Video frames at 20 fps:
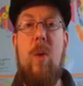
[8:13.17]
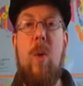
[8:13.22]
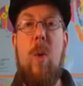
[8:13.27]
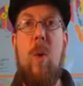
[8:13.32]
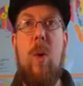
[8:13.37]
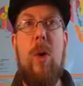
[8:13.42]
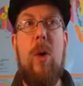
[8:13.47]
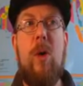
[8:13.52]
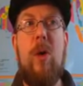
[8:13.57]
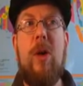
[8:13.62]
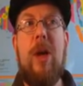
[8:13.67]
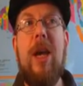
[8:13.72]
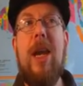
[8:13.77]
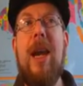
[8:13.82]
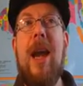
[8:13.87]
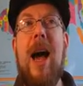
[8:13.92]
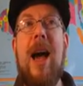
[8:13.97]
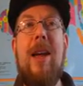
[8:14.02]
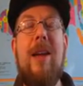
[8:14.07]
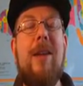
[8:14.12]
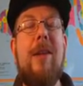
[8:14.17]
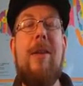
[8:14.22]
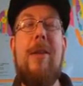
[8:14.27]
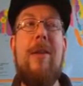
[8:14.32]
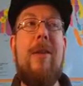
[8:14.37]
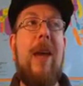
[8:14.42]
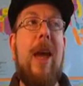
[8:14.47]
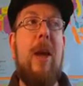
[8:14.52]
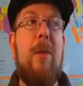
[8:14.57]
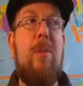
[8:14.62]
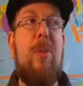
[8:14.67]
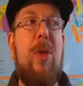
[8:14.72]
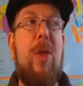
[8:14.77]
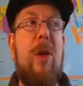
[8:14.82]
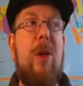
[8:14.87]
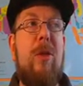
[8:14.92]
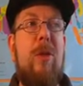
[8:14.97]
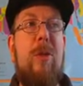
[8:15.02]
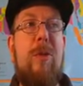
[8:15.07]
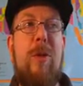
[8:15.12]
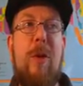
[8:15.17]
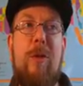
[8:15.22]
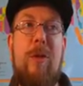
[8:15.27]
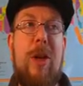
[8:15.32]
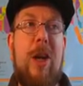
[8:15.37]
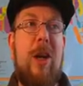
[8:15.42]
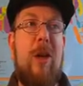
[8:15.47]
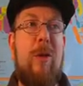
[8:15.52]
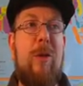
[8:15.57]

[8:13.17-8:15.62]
Oil cannot escape this $50